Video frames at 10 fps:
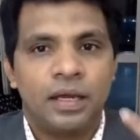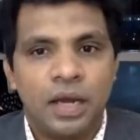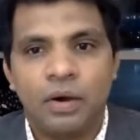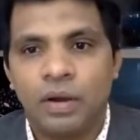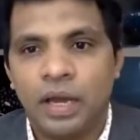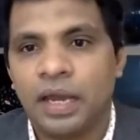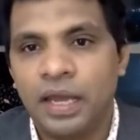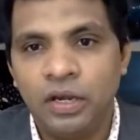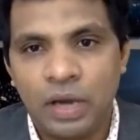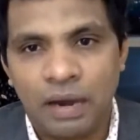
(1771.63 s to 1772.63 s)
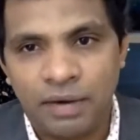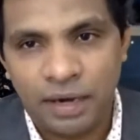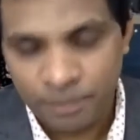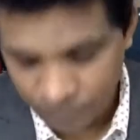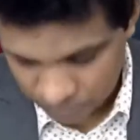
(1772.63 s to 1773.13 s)
Now, again, you have
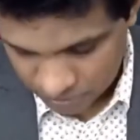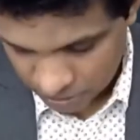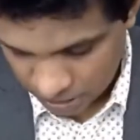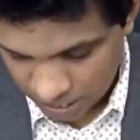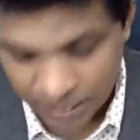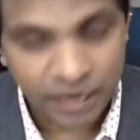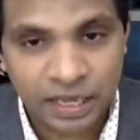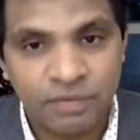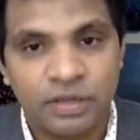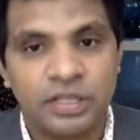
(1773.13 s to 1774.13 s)
a 100 keyword.